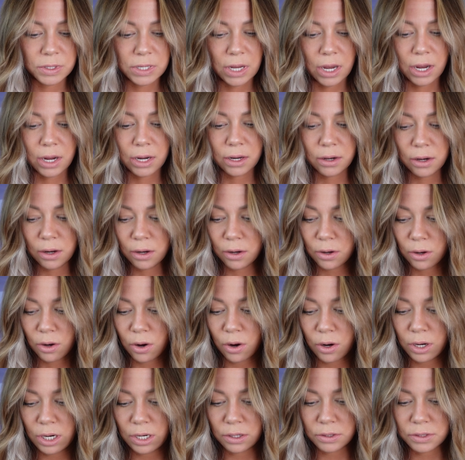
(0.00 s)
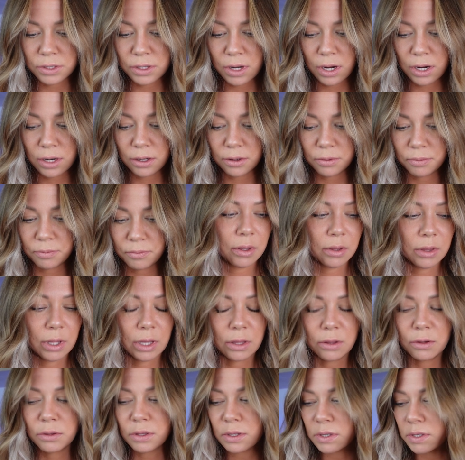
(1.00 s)
side, CONAIR side.
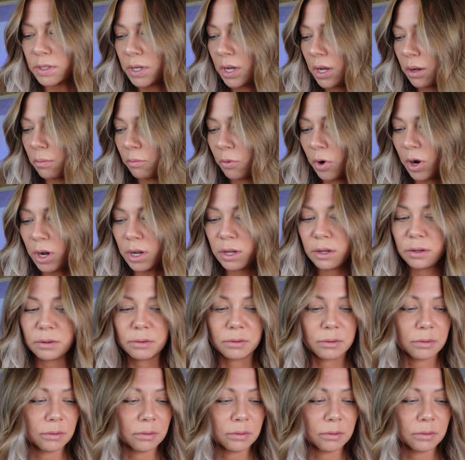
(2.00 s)
They look the same, right?